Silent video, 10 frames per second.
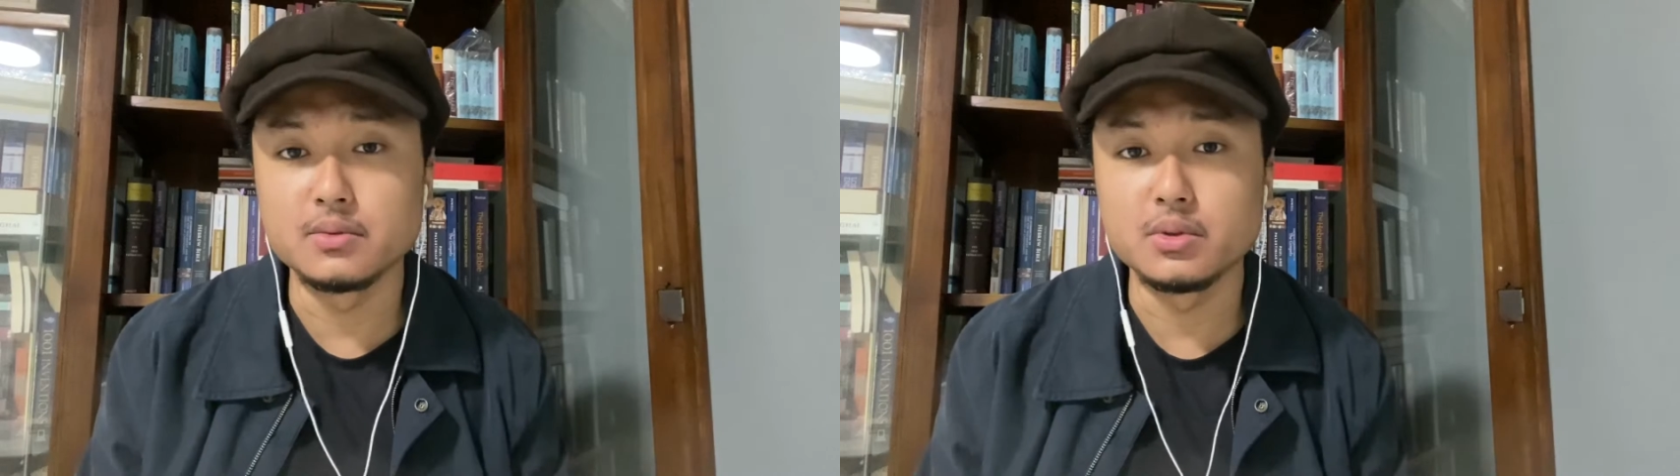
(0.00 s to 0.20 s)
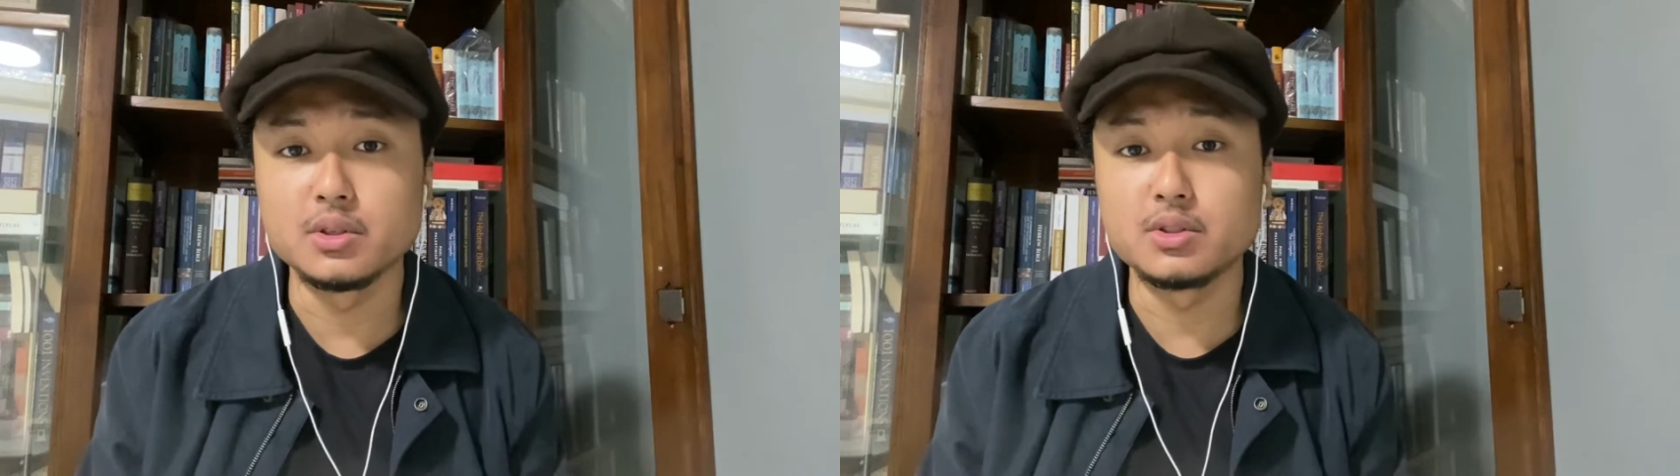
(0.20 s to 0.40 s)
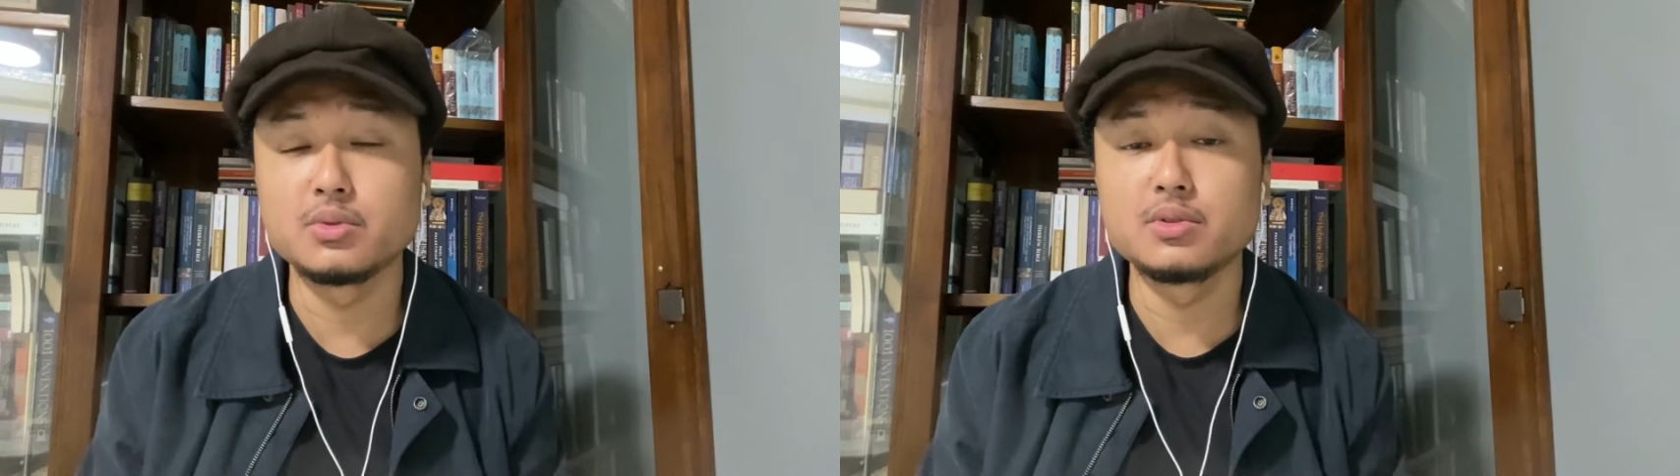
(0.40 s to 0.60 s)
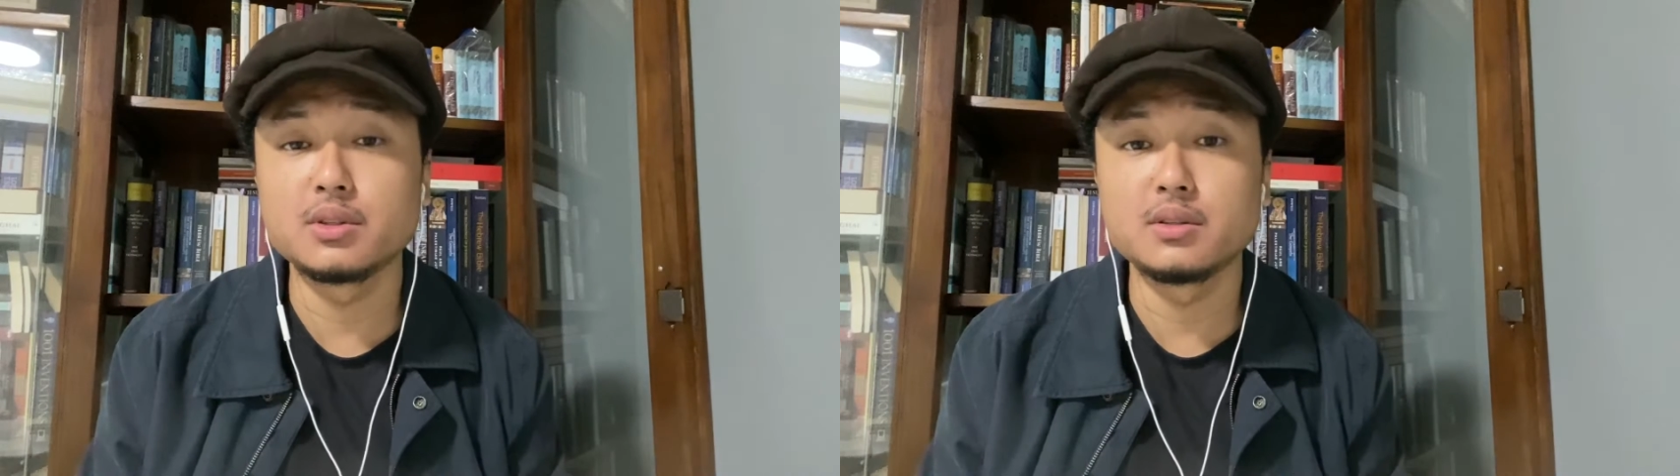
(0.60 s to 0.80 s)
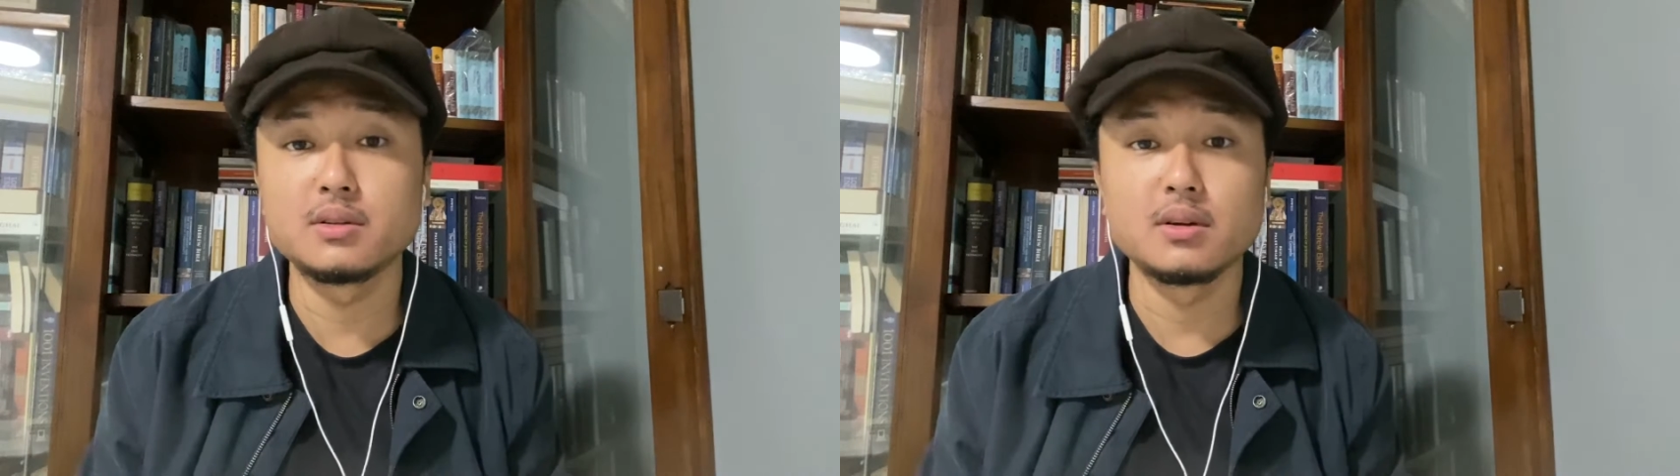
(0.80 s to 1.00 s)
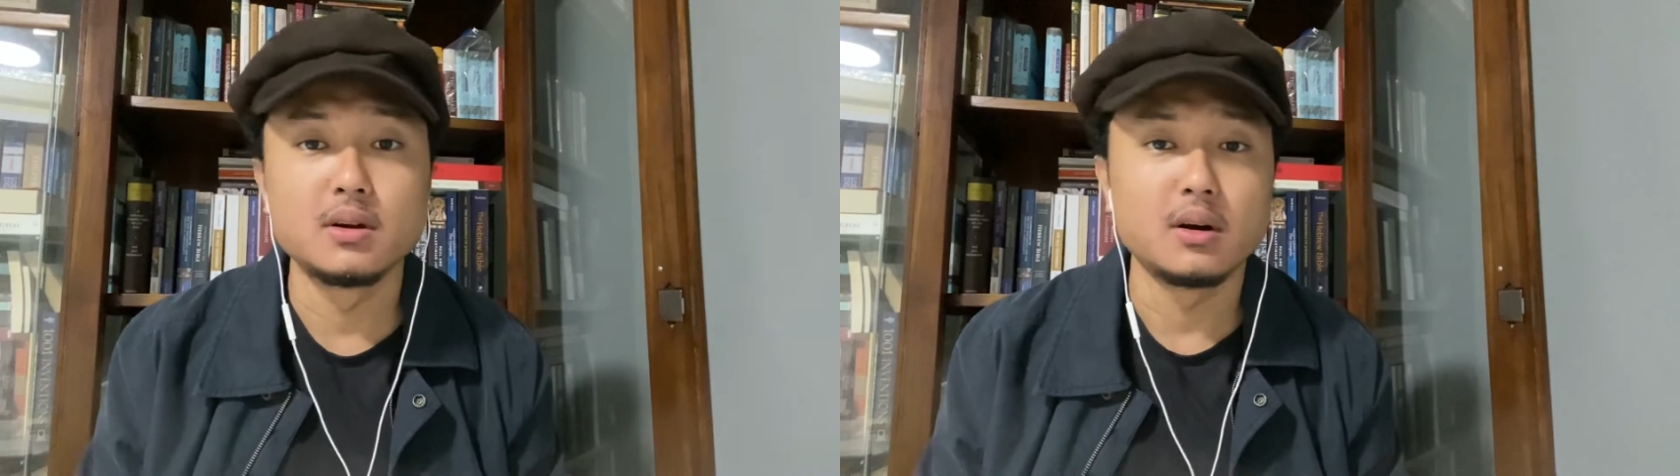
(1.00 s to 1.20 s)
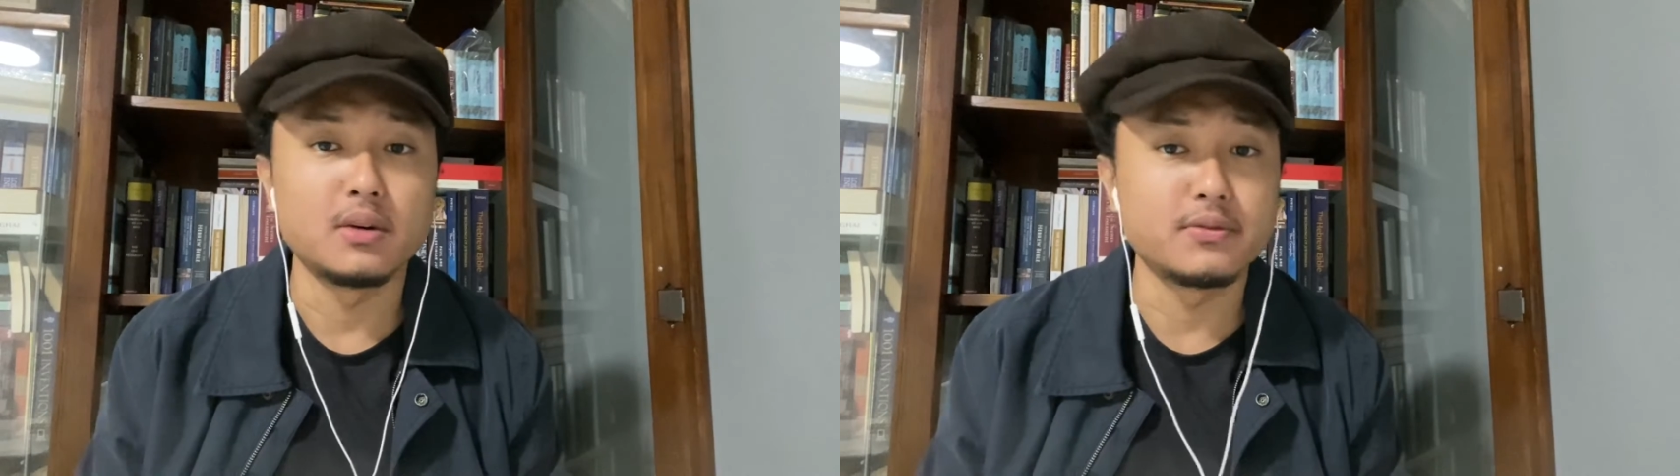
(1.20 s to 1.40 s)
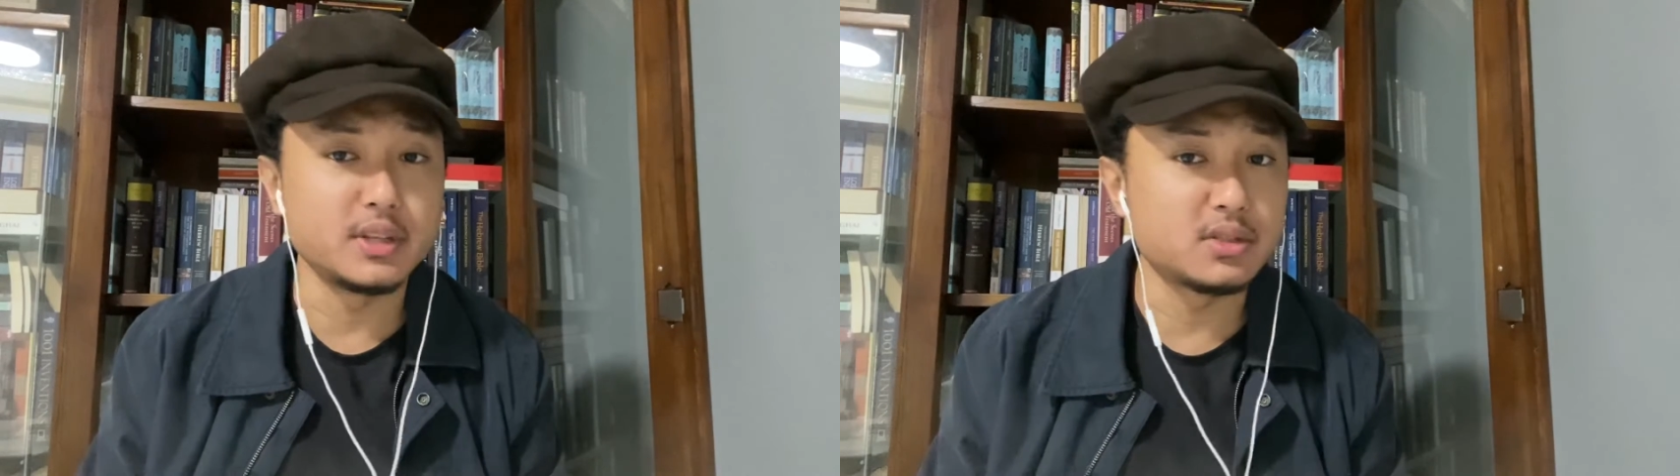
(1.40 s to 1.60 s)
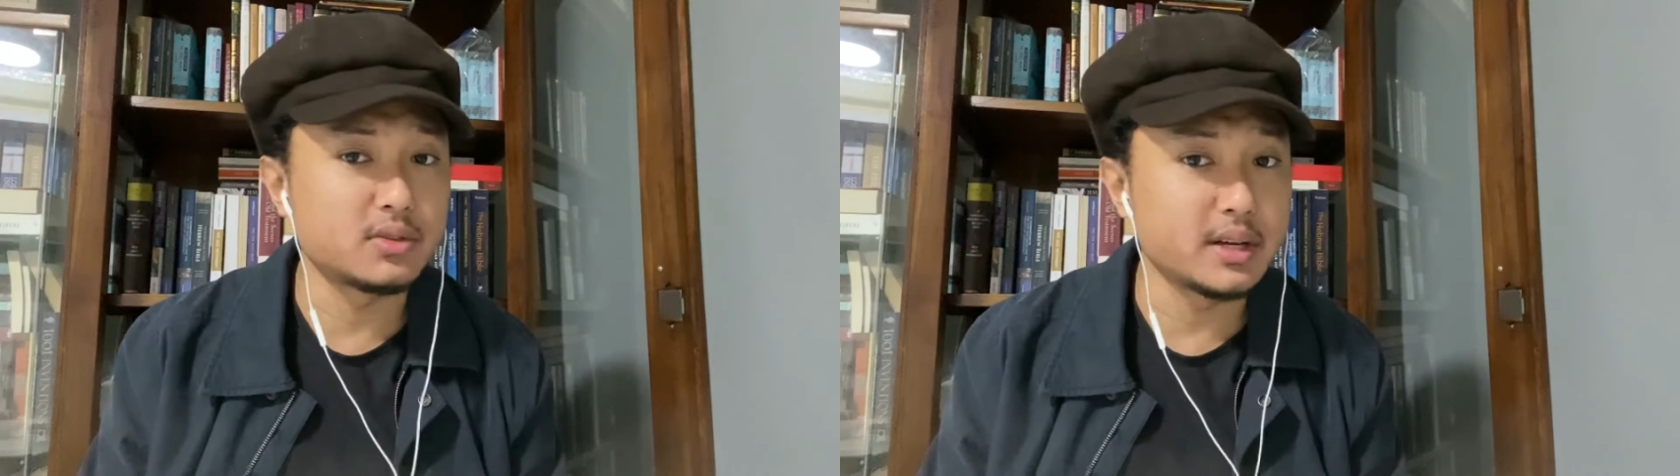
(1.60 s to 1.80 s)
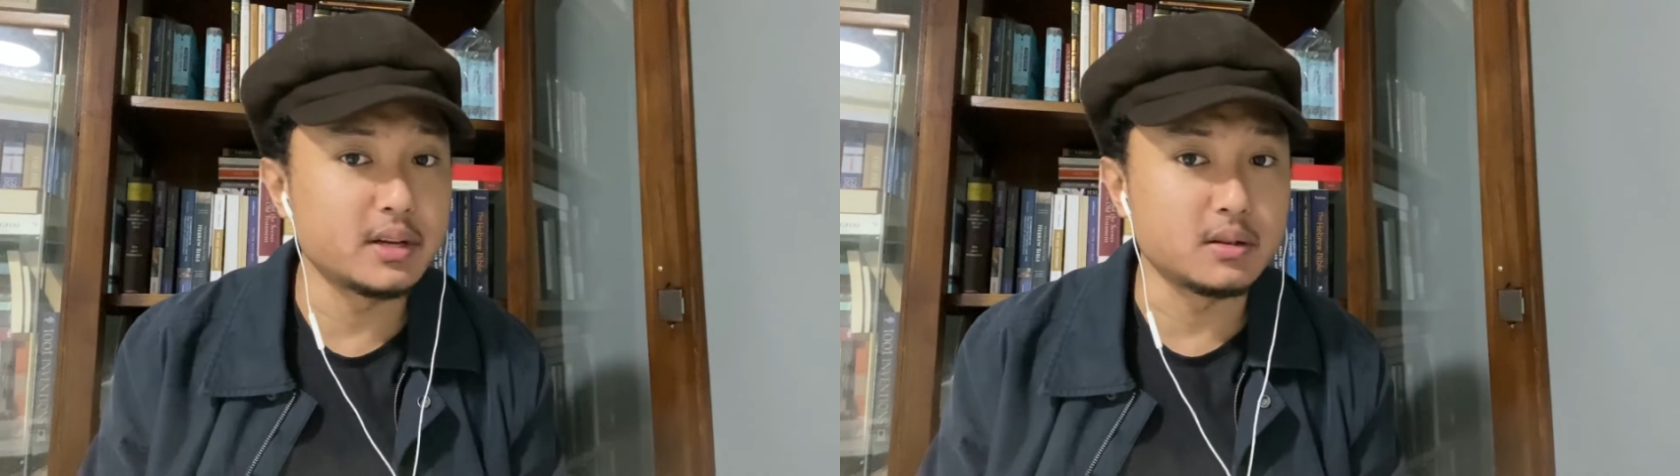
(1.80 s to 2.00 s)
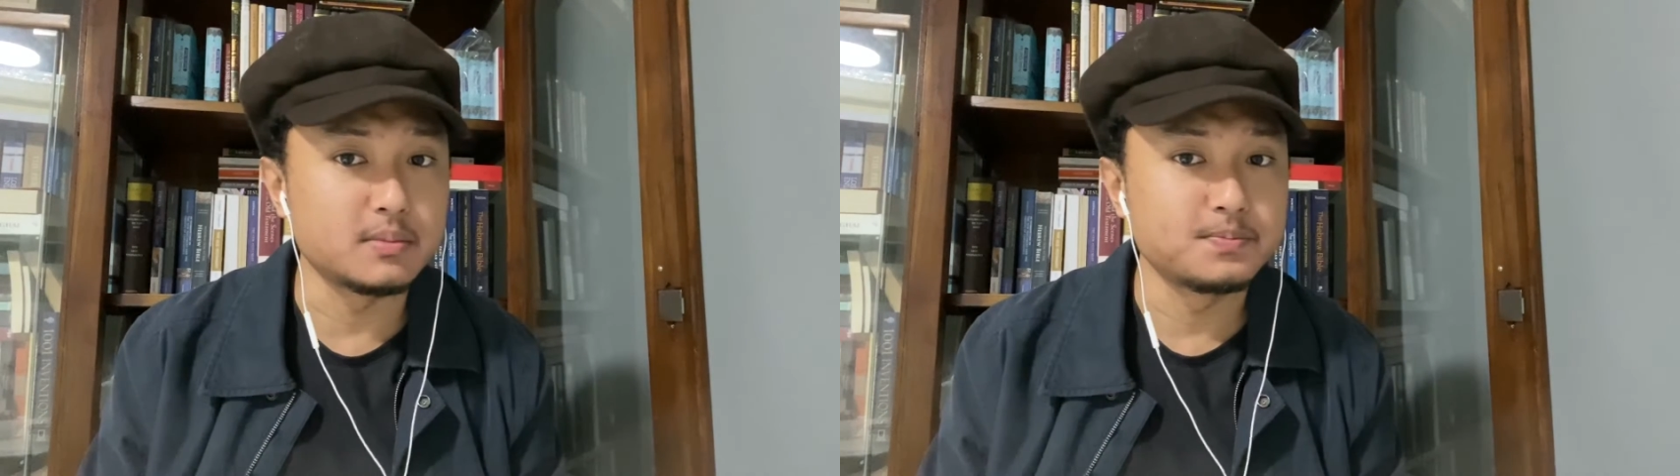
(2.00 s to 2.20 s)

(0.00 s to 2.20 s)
to the children of Israel?